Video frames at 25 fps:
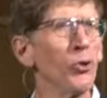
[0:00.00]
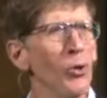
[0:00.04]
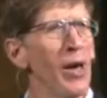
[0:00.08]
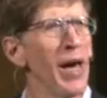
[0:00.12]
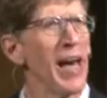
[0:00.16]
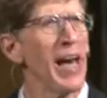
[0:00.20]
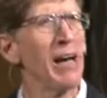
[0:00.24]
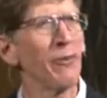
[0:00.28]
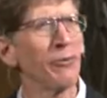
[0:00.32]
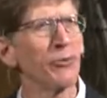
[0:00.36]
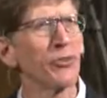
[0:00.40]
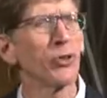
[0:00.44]

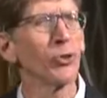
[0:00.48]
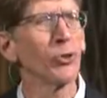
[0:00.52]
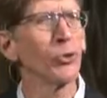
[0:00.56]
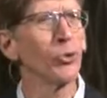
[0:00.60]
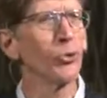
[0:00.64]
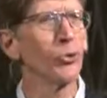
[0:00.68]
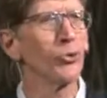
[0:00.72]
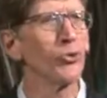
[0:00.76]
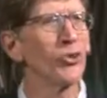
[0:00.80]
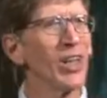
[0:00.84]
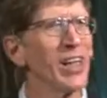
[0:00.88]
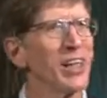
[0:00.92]
have
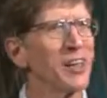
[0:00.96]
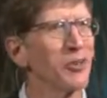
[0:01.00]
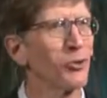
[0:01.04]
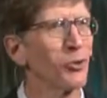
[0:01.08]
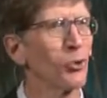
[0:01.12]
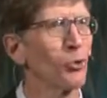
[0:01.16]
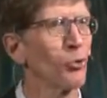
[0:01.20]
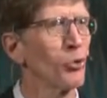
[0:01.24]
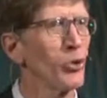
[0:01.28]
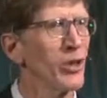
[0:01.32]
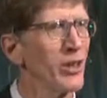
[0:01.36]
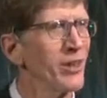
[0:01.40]
to take
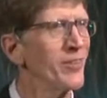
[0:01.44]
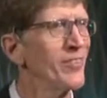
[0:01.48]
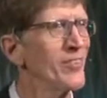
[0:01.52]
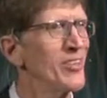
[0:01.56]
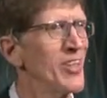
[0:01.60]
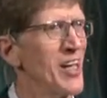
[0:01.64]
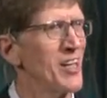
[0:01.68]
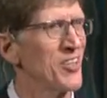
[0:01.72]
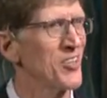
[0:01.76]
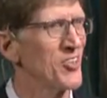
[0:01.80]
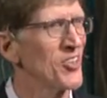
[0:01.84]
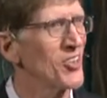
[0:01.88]
the written
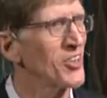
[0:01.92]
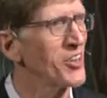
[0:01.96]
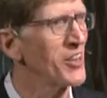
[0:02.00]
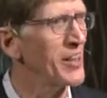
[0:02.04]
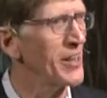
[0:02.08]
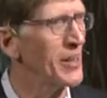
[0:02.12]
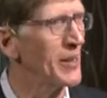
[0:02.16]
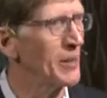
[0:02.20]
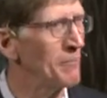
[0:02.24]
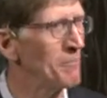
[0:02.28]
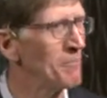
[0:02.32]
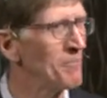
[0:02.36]
test
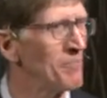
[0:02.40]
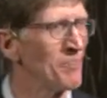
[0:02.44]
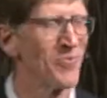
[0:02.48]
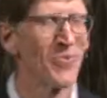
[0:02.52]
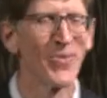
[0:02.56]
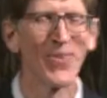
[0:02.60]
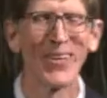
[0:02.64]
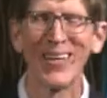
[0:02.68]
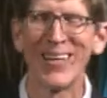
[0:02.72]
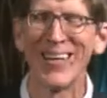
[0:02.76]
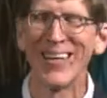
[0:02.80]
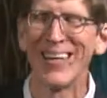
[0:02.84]
again.
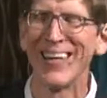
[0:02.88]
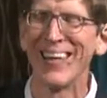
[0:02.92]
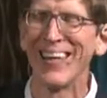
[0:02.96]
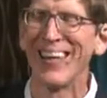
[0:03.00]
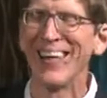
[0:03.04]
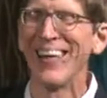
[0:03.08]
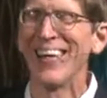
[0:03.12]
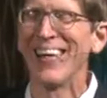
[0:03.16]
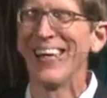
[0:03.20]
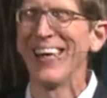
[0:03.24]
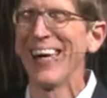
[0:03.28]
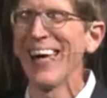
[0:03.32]

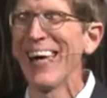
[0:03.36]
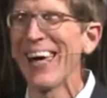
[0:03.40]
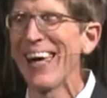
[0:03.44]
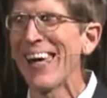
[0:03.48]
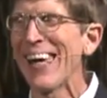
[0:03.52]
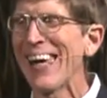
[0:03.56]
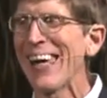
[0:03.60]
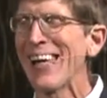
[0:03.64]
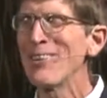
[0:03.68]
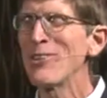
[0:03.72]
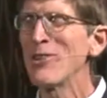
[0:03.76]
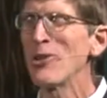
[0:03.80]

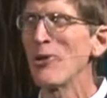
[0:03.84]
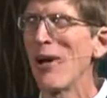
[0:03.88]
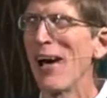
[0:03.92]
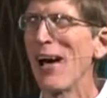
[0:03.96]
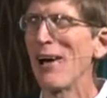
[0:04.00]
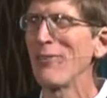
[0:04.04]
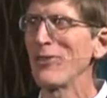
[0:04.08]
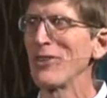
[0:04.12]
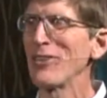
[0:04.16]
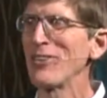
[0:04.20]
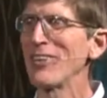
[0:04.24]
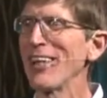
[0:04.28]
And you
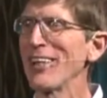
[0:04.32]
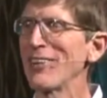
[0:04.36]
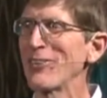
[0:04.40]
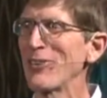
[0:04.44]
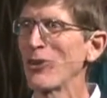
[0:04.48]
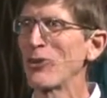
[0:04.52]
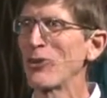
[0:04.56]
have to take the